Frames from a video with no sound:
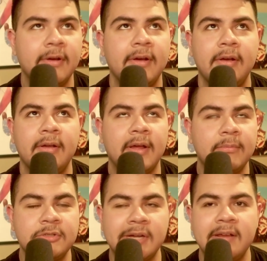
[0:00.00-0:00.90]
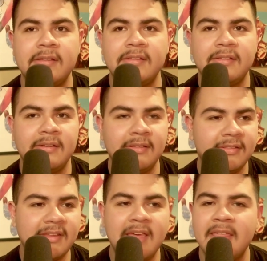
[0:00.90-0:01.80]
And I'm trying to
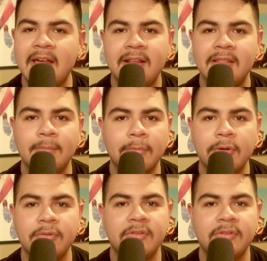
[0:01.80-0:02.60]
say that in the most